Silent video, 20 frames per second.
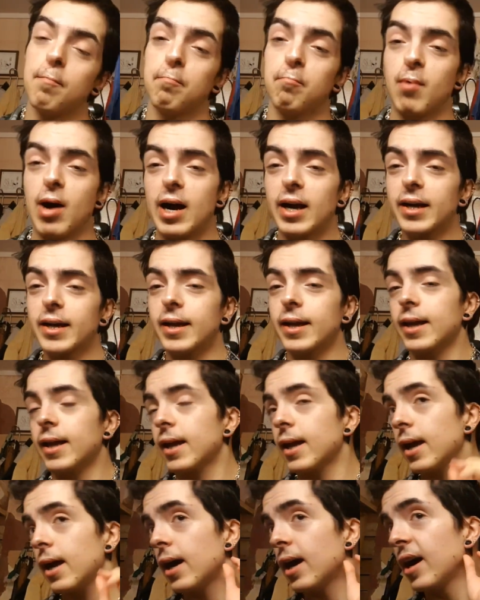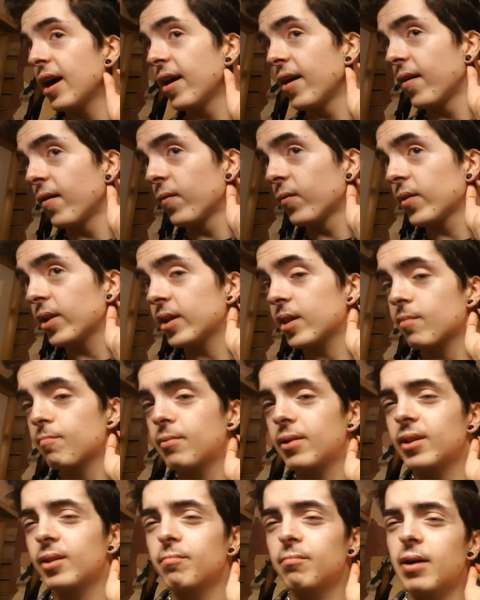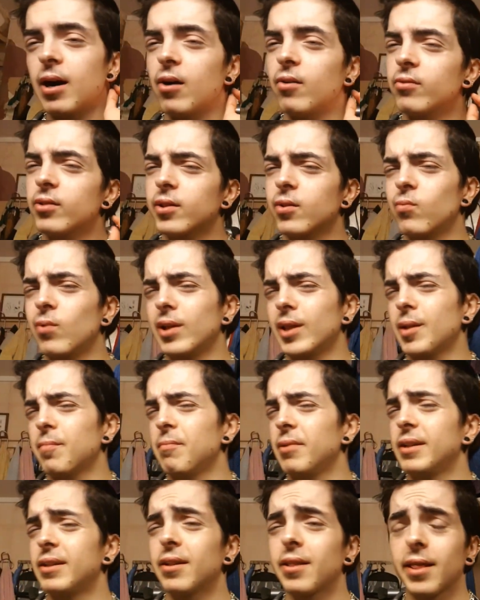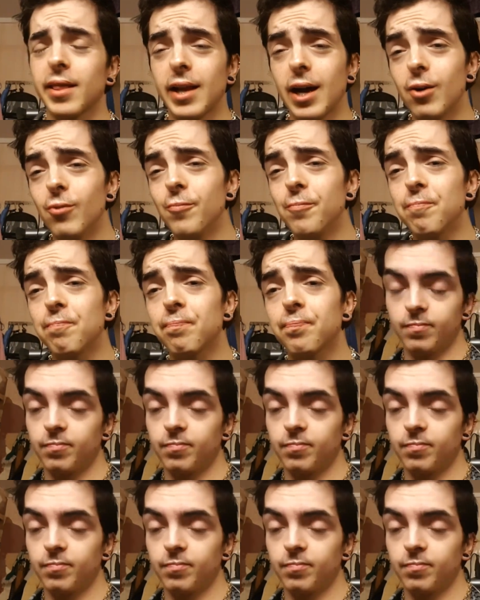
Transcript: I'm back and it's been about 20 minutes now.